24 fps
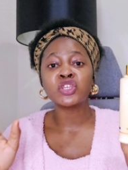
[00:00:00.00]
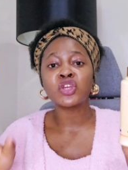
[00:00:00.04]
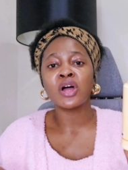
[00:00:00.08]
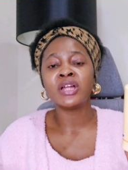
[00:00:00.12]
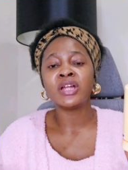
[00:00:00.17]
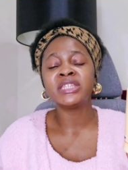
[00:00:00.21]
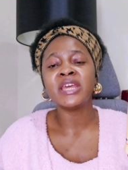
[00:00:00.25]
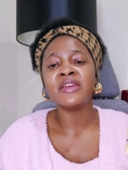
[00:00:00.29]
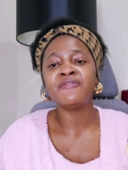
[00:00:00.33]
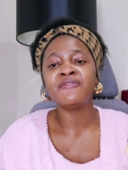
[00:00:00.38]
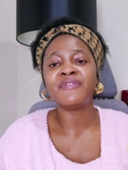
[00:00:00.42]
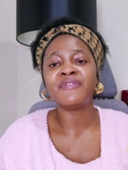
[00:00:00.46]

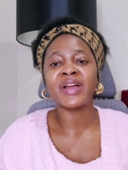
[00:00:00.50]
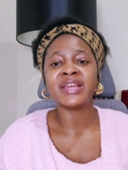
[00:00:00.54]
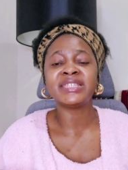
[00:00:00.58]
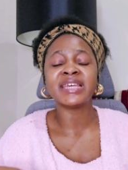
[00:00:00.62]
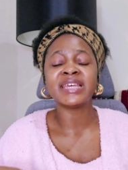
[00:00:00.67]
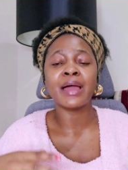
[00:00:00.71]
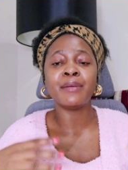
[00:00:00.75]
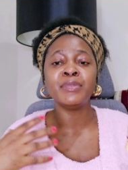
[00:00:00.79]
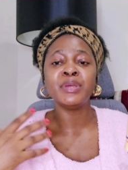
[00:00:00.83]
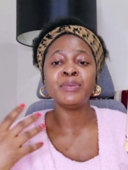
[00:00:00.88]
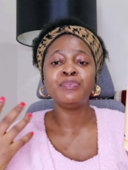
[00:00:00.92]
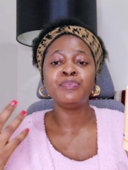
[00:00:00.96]
contains
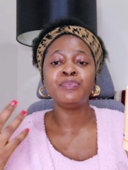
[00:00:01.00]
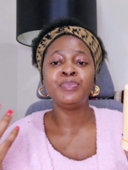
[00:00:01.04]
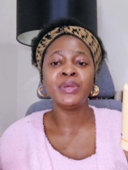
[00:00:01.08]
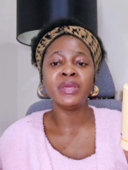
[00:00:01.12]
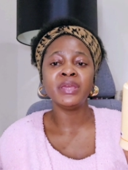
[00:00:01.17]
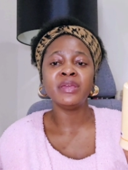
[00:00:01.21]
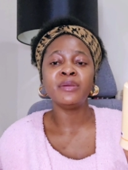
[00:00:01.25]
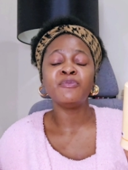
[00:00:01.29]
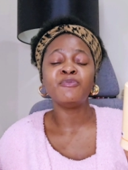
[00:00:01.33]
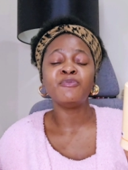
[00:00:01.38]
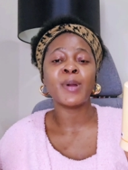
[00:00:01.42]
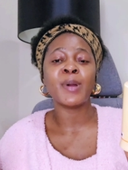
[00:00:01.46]
vitamin
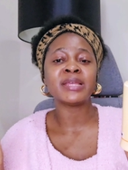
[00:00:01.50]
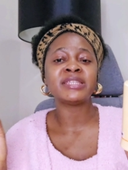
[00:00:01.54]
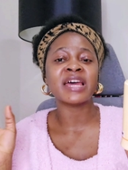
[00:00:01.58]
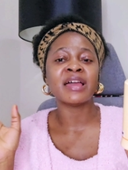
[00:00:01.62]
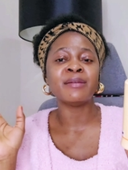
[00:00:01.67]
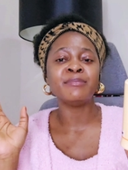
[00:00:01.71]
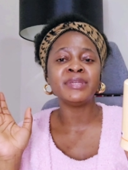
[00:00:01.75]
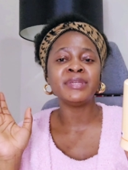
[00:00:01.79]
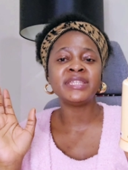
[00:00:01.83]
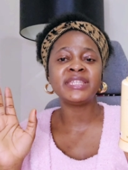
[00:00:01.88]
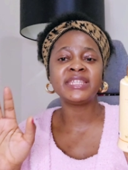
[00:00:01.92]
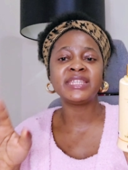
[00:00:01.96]
B,
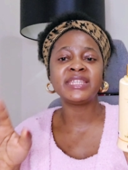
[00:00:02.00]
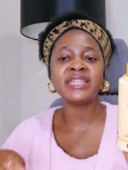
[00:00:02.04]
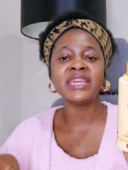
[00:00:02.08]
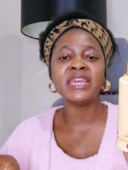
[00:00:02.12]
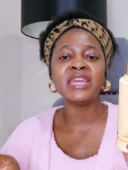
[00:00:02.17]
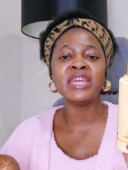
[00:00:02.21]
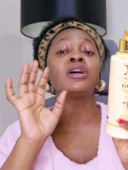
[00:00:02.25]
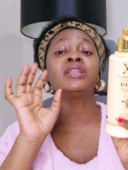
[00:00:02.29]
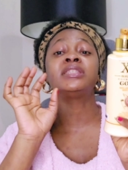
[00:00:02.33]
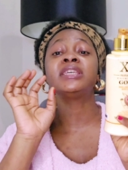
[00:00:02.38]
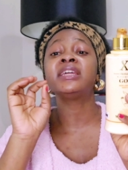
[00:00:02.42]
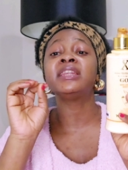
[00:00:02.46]
vitamin
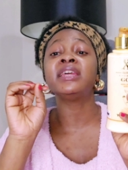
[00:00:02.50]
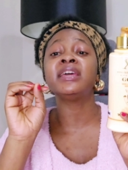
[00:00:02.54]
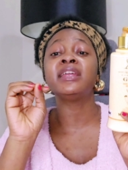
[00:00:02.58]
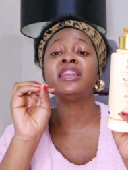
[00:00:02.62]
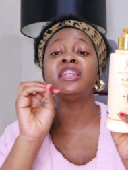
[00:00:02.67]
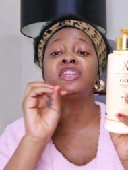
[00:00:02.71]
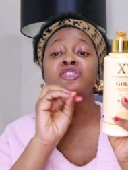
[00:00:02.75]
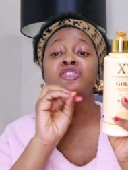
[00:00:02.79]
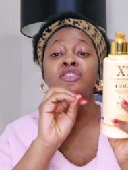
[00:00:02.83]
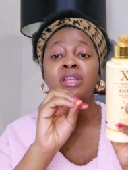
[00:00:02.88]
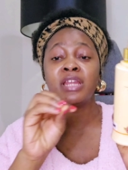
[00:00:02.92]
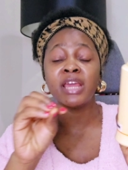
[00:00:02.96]
C,
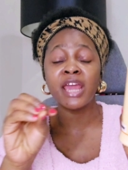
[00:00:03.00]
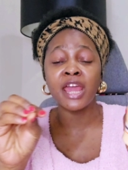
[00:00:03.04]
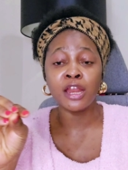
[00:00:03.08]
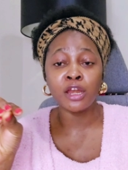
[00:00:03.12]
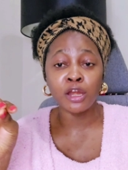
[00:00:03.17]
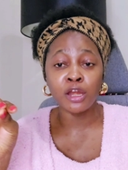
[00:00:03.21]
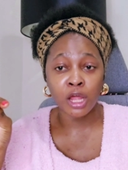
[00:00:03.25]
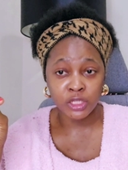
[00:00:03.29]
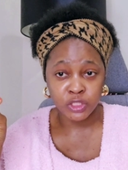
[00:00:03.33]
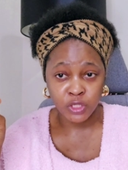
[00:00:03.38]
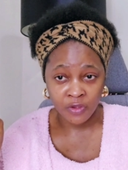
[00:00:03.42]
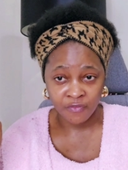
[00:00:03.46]
literally a
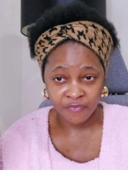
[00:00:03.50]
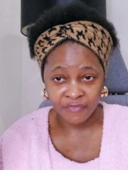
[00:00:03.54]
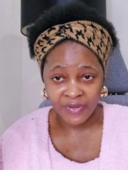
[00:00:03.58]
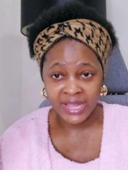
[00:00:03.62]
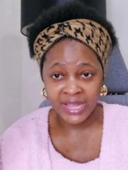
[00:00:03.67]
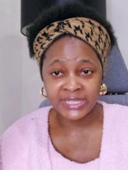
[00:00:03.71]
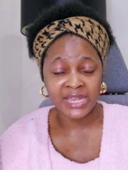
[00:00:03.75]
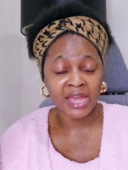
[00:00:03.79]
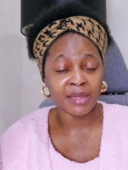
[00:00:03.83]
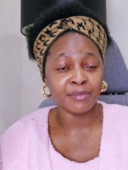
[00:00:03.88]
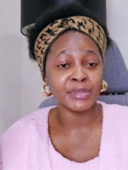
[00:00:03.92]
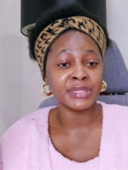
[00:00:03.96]
lot of
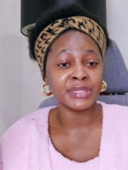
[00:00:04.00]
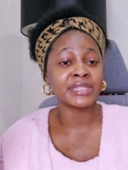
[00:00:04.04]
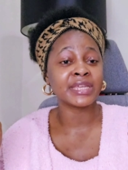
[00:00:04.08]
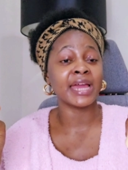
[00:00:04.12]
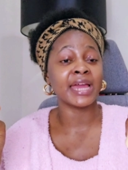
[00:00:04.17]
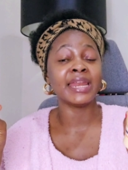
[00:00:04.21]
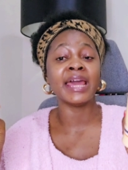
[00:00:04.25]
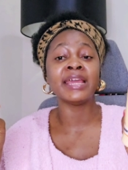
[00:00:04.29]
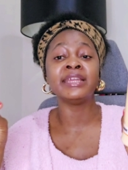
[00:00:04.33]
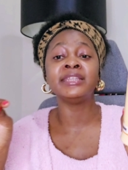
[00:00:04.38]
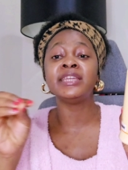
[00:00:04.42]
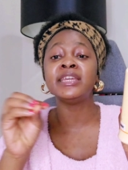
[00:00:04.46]
vitamins,
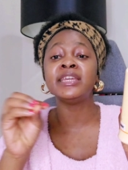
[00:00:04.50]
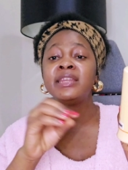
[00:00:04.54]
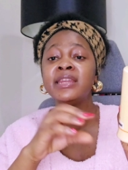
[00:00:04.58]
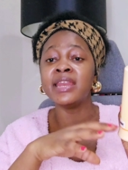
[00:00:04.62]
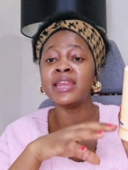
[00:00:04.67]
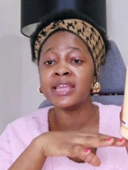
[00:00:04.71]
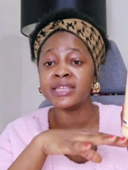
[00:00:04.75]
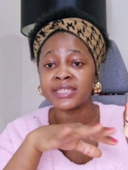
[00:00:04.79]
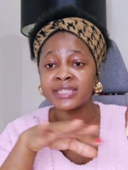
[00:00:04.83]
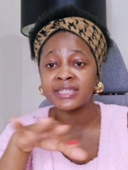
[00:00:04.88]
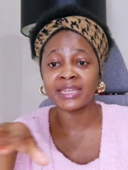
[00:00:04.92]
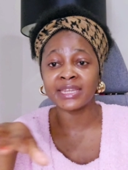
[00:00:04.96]
guys. The
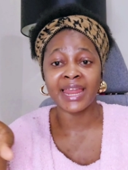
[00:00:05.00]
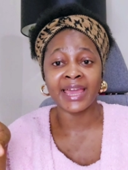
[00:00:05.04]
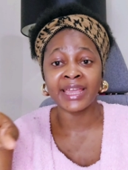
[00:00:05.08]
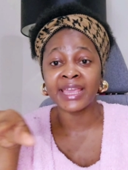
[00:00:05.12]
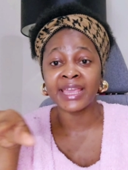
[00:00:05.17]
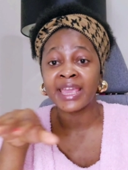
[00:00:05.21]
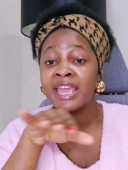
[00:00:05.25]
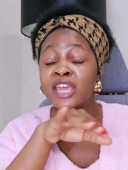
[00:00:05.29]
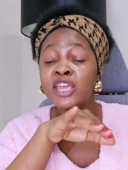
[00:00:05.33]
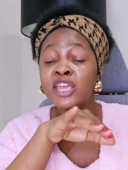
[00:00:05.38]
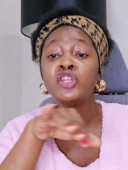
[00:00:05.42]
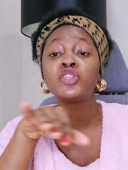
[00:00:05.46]

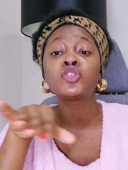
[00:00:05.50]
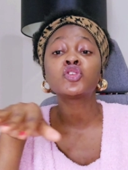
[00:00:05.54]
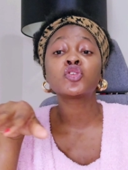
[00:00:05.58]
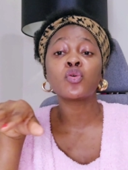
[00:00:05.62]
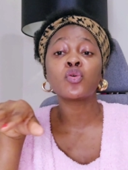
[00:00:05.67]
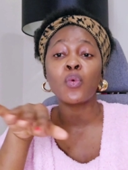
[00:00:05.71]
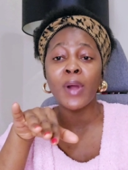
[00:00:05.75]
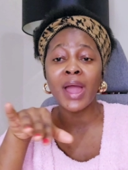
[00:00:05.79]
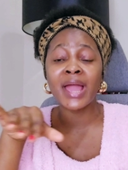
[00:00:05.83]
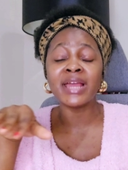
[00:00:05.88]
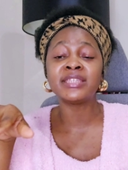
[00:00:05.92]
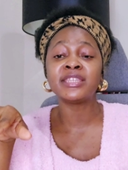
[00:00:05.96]
list, it's
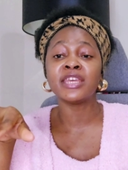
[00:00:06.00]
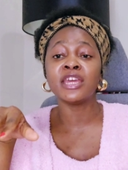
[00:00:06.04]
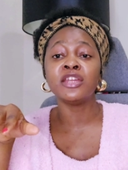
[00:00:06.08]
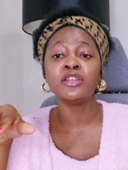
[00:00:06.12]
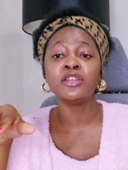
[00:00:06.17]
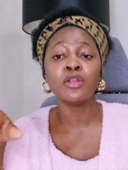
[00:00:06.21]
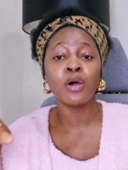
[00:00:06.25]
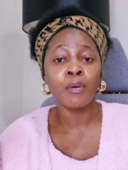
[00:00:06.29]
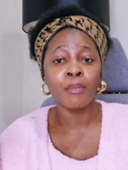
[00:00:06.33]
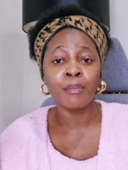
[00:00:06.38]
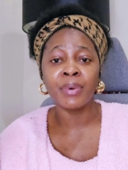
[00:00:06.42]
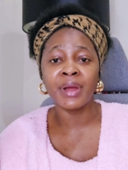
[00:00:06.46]
quite a
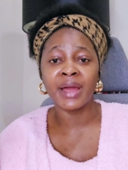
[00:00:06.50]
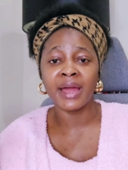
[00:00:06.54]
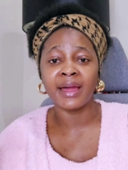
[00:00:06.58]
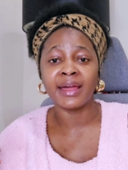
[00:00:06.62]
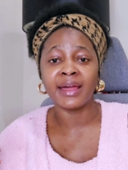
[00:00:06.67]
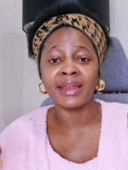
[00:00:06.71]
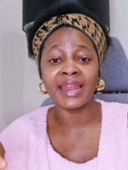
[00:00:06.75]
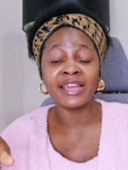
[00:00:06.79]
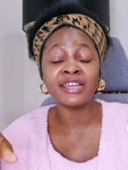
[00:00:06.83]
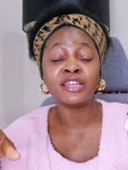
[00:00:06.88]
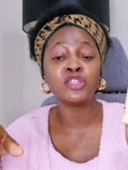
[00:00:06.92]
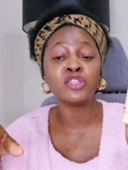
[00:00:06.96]
number.
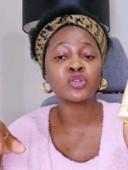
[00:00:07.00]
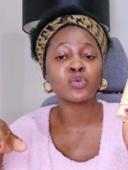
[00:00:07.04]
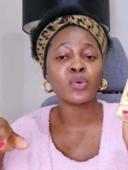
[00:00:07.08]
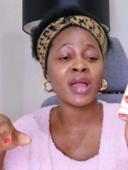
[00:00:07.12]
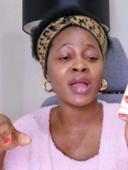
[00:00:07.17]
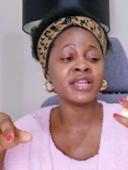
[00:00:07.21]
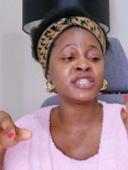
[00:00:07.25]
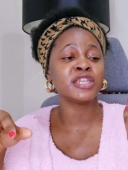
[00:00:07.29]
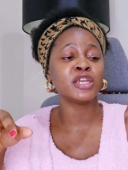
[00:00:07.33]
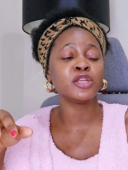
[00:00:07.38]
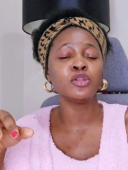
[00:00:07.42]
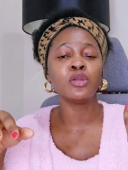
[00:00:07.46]
It's
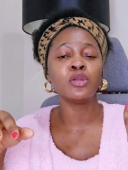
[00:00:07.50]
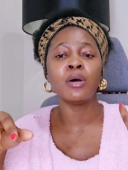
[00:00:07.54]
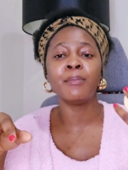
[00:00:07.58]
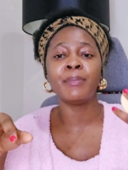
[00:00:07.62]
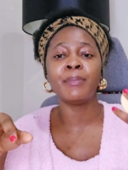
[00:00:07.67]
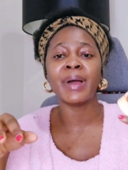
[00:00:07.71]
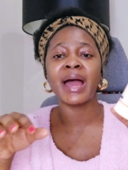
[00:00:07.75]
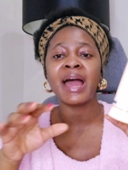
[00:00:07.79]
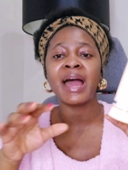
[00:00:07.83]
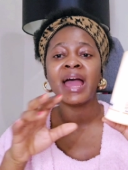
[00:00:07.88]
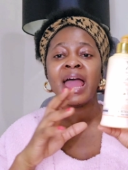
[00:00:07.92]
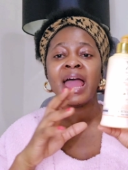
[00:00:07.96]
quite a
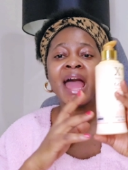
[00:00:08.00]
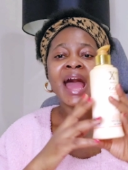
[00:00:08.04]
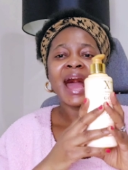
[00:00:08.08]
number.